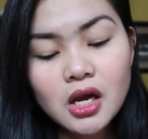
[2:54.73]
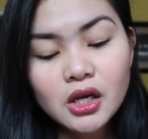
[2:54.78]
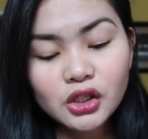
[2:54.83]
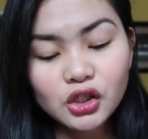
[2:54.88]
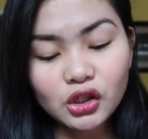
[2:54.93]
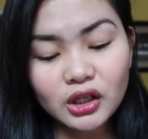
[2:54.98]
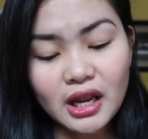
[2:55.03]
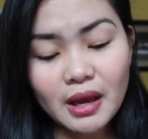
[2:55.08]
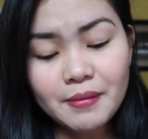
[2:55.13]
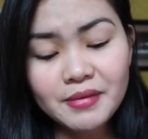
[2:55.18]

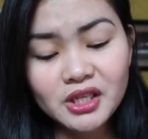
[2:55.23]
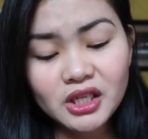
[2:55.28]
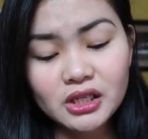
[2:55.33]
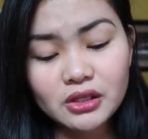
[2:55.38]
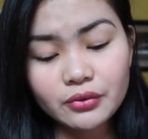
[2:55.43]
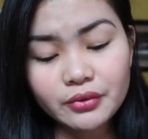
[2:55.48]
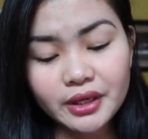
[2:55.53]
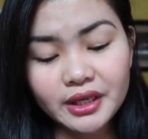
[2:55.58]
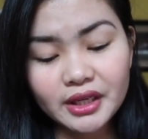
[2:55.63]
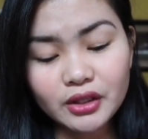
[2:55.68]
So let me
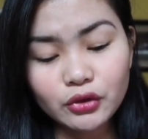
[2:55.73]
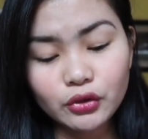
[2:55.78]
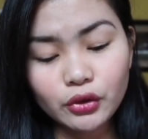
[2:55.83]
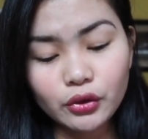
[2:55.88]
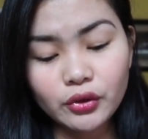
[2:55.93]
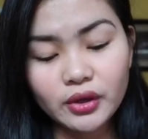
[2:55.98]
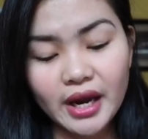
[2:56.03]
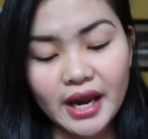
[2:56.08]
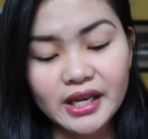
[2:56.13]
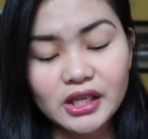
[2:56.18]
just read it to
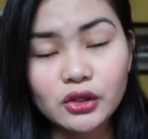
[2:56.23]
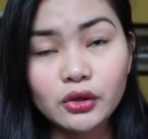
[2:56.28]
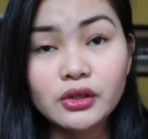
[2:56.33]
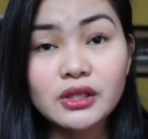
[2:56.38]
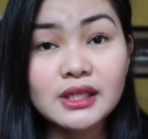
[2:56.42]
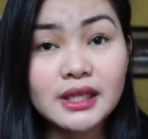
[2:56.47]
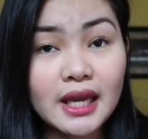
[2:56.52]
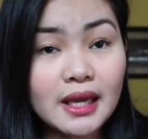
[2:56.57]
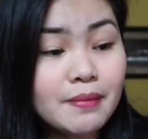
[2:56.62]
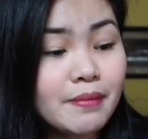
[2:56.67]
you guys. So
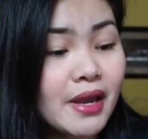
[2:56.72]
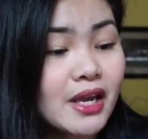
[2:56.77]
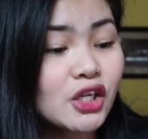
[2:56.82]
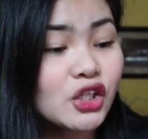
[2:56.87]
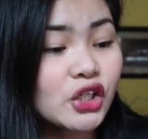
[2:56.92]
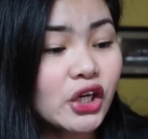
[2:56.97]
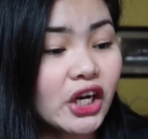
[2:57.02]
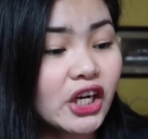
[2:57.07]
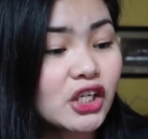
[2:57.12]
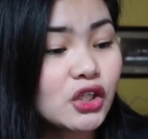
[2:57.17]

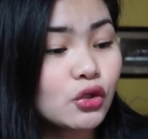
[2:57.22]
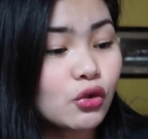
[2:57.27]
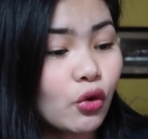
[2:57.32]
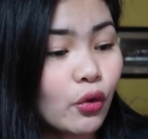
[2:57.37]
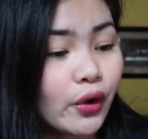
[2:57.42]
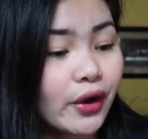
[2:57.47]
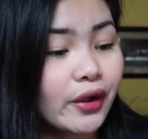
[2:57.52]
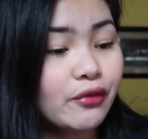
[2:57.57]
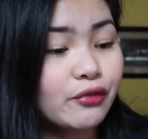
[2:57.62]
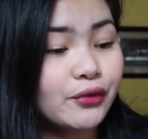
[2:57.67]
Skinmate Shark's
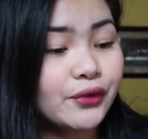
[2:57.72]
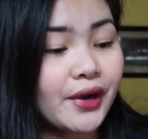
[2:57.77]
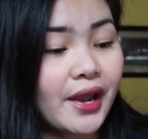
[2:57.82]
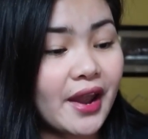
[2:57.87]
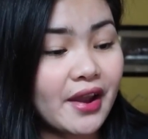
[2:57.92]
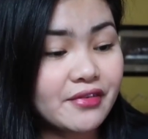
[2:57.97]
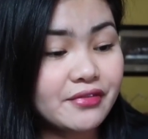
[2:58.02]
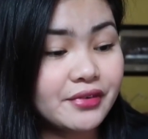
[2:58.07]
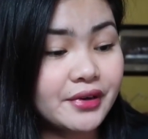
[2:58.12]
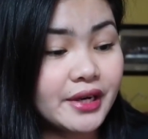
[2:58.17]
Oil
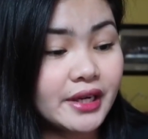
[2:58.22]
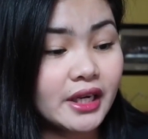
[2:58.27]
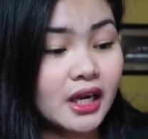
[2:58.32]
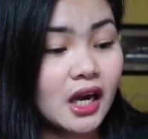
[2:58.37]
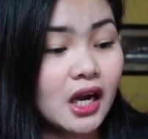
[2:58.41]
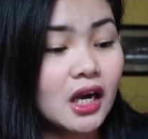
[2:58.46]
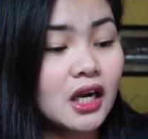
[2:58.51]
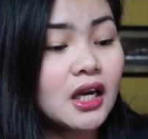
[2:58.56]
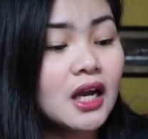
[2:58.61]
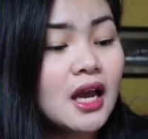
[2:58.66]
Forever
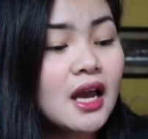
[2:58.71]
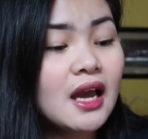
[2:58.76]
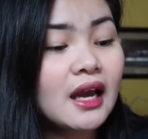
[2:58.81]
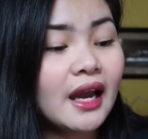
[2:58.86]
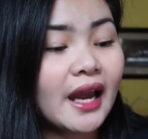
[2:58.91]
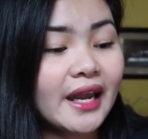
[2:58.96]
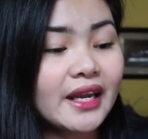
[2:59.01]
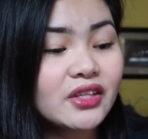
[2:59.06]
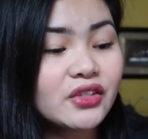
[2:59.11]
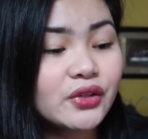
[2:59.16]
Young
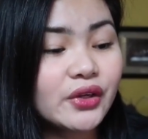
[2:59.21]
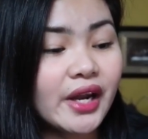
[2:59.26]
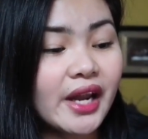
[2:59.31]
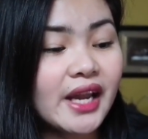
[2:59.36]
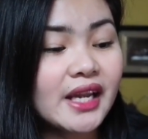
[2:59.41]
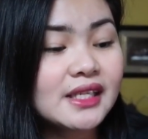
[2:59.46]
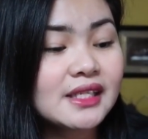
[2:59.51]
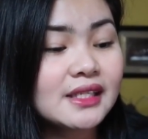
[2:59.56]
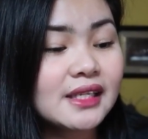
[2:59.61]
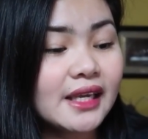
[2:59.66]

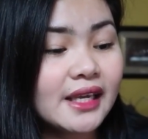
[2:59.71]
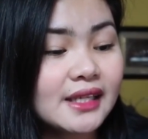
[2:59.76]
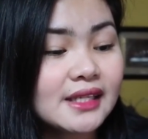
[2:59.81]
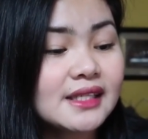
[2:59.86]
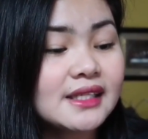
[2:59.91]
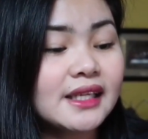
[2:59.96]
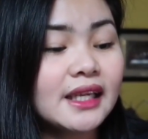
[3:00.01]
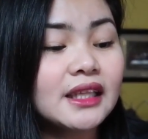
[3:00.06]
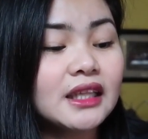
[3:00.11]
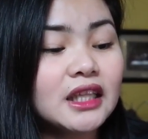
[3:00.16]
hydrates
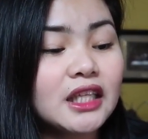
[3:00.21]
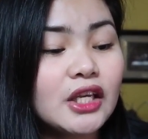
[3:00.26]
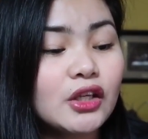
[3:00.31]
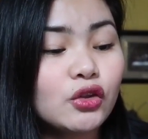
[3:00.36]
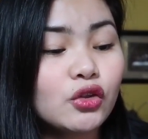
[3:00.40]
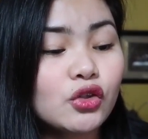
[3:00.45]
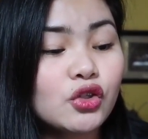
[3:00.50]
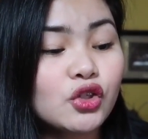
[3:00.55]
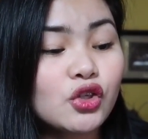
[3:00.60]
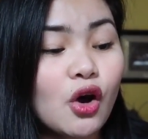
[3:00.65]
instantly
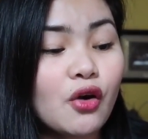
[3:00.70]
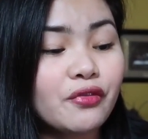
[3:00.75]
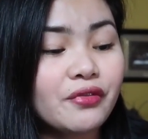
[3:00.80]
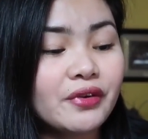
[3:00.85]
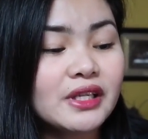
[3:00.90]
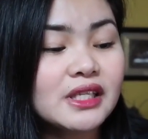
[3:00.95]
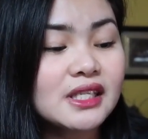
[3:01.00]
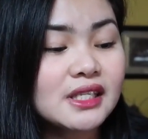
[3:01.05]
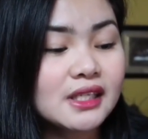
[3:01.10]
to soften